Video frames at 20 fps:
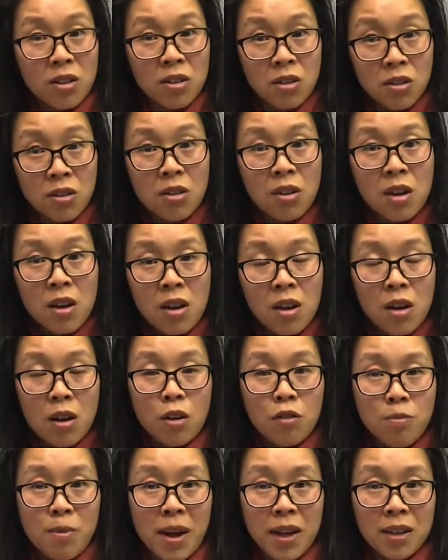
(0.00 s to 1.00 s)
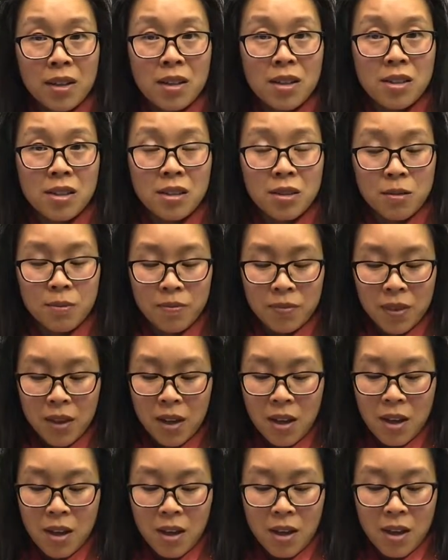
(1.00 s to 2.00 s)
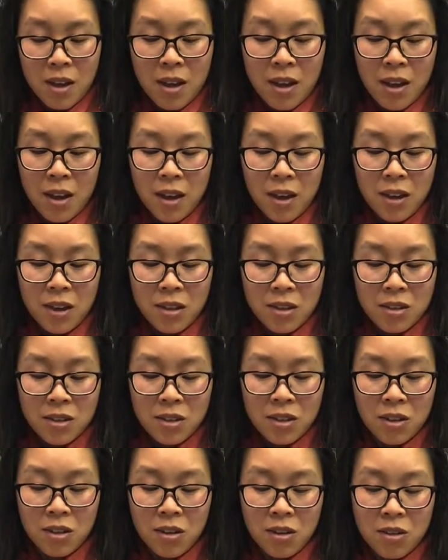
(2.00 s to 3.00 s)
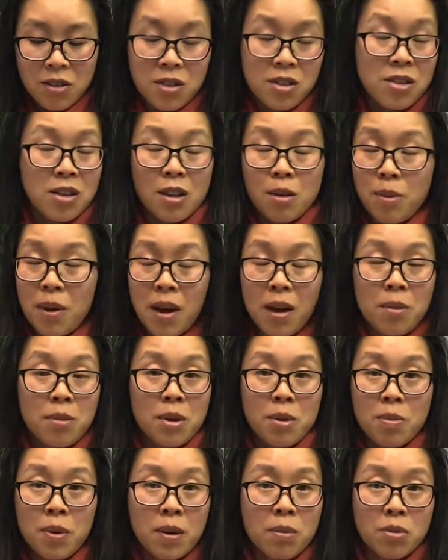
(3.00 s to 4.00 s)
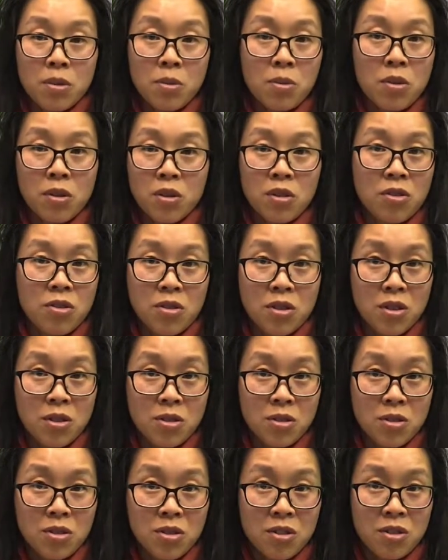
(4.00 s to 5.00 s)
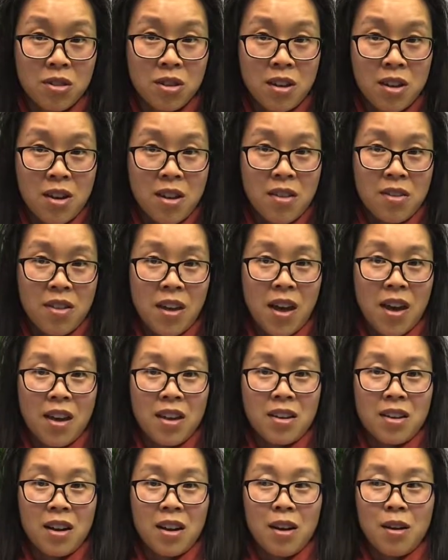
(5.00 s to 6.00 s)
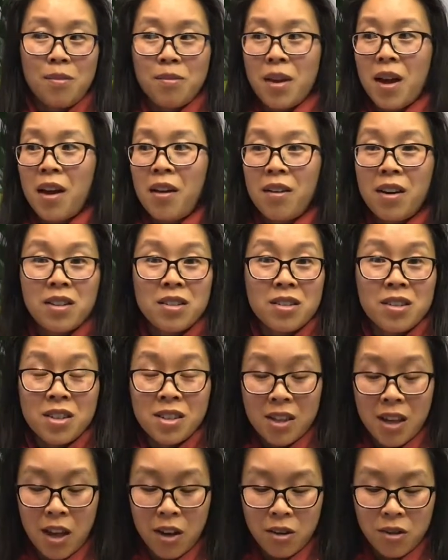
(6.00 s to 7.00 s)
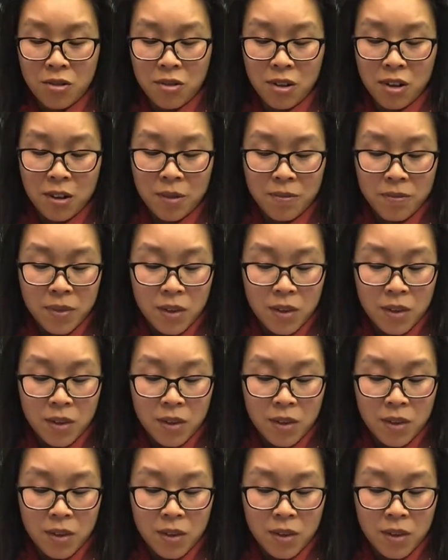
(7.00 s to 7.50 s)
you of magnesium. And you just think about how many people are walking through your door that are under this category.